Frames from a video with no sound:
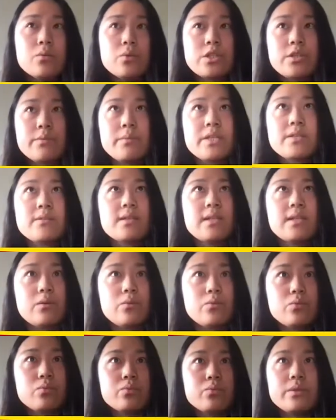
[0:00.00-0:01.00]
which means
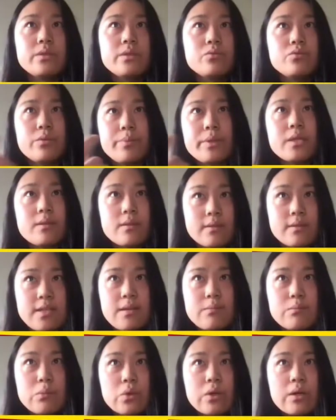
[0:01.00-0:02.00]
that we repeat the
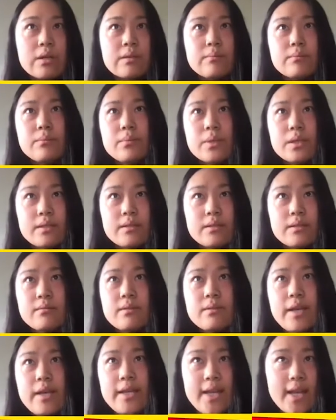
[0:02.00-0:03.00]
same one, but
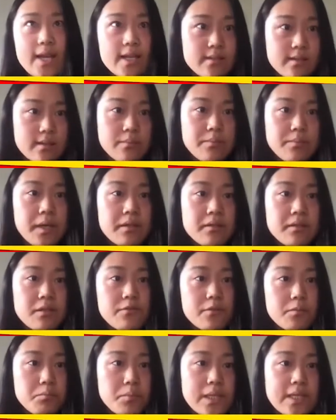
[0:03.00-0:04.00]
it ends up at
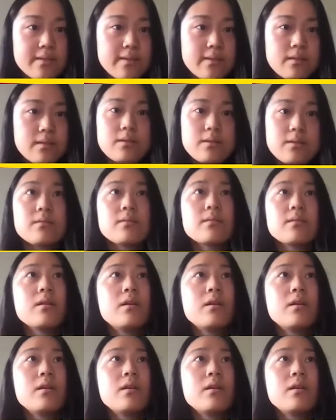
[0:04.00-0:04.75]
different places.